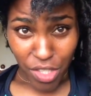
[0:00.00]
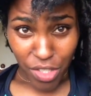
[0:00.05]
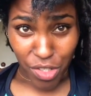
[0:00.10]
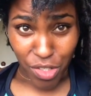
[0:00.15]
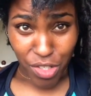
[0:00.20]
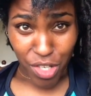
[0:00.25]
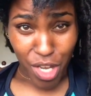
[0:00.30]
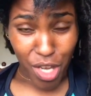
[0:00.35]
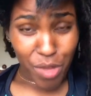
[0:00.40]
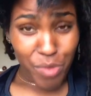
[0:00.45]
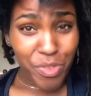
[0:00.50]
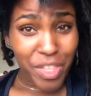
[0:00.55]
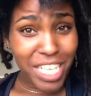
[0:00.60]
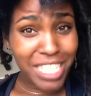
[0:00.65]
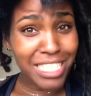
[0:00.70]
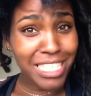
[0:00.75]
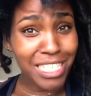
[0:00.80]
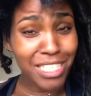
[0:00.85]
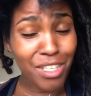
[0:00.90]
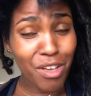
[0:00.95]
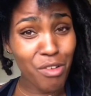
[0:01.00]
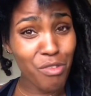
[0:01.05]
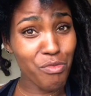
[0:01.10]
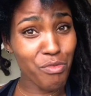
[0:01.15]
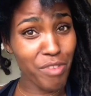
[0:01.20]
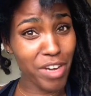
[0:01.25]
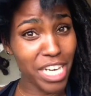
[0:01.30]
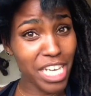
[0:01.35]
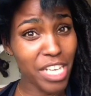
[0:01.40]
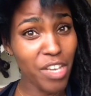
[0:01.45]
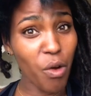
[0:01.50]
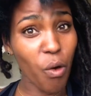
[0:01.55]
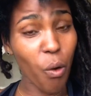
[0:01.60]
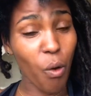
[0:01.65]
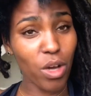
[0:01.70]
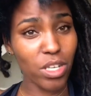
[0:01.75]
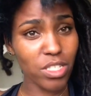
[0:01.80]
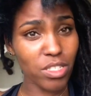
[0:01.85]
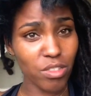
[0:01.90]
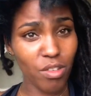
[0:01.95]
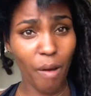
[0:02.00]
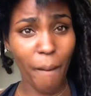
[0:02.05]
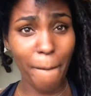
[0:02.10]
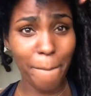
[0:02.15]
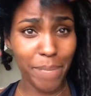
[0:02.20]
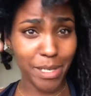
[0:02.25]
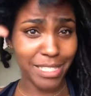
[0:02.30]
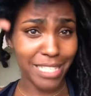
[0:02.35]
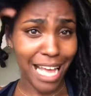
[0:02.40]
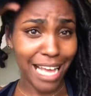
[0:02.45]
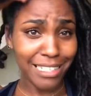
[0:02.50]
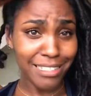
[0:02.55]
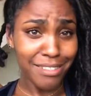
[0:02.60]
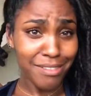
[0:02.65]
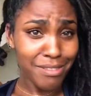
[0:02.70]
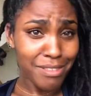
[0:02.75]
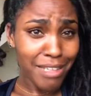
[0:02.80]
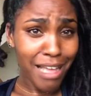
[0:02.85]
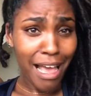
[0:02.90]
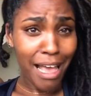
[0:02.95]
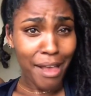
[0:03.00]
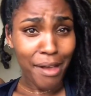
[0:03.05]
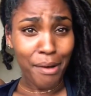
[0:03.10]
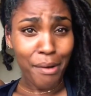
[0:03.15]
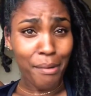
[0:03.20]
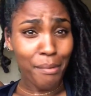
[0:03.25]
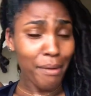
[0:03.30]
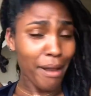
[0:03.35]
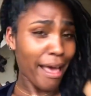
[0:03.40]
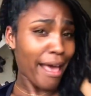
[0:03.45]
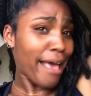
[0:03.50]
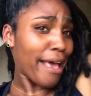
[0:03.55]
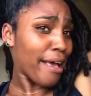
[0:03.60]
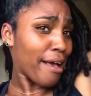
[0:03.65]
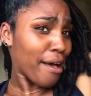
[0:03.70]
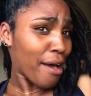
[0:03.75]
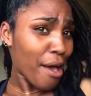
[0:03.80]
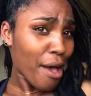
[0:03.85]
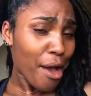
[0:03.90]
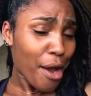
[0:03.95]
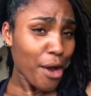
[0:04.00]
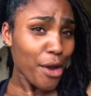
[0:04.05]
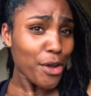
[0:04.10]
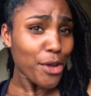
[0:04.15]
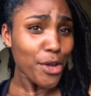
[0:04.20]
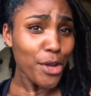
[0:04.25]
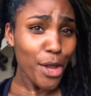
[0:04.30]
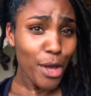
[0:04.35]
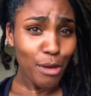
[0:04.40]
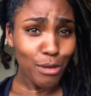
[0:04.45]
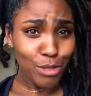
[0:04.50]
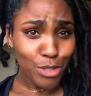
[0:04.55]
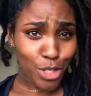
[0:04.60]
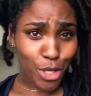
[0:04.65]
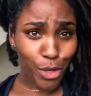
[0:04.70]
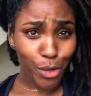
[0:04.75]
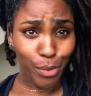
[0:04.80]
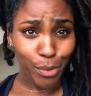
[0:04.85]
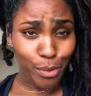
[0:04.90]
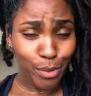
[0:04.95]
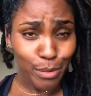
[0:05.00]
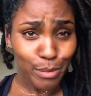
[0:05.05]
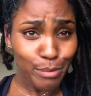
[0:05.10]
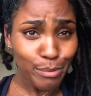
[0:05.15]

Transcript: This is a really awesome protective style, like, no joke.